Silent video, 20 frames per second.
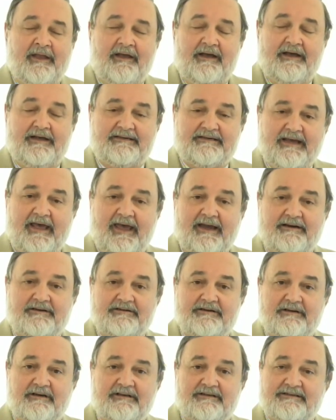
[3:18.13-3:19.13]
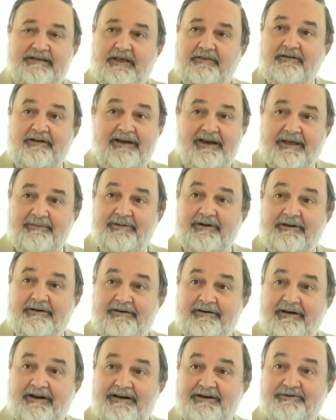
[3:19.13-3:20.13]
attacked southern
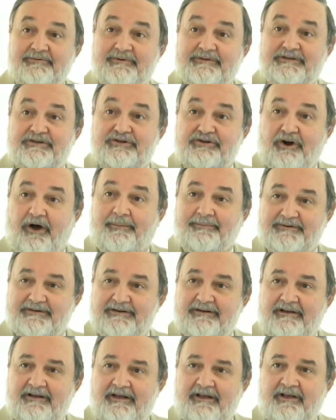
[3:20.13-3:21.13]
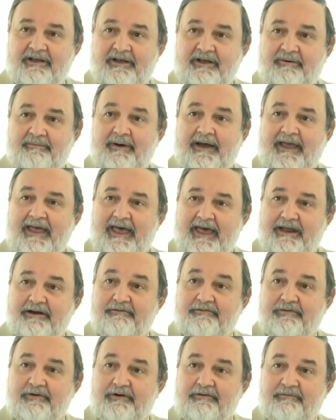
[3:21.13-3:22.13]
Lebanon, and it was stopped by a
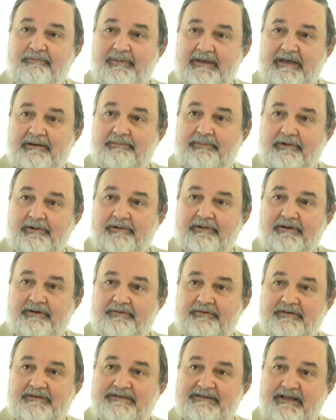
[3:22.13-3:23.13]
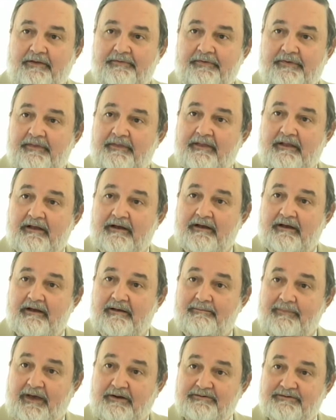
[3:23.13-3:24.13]
handful of people in the southern
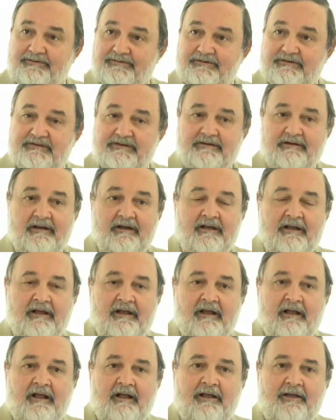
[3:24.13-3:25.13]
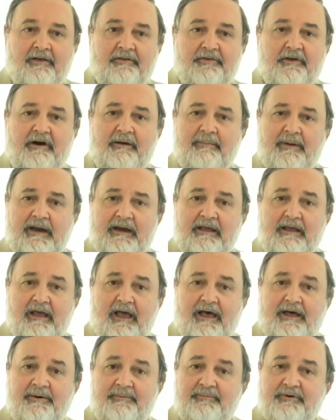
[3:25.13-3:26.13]
mountains. There are many
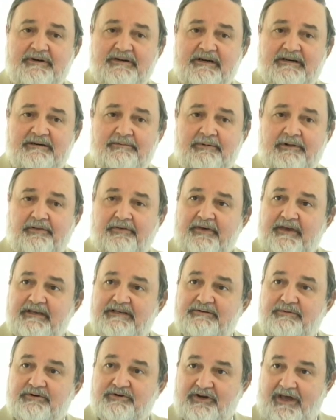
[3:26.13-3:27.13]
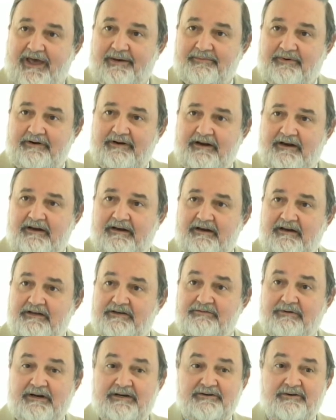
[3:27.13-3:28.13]
unpredictable things which happen, and
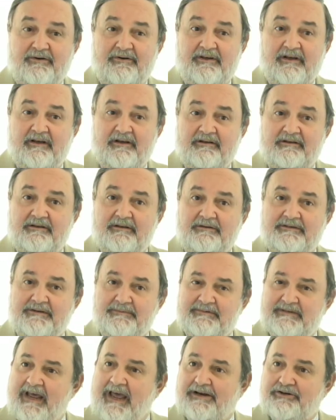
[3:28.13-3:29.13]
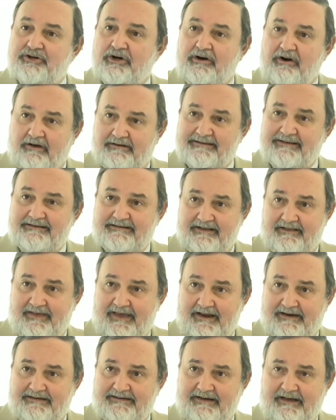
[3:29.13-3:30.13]
Israel took substantial losses at
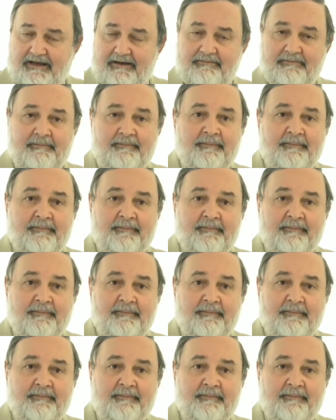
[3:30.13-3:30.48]
that time.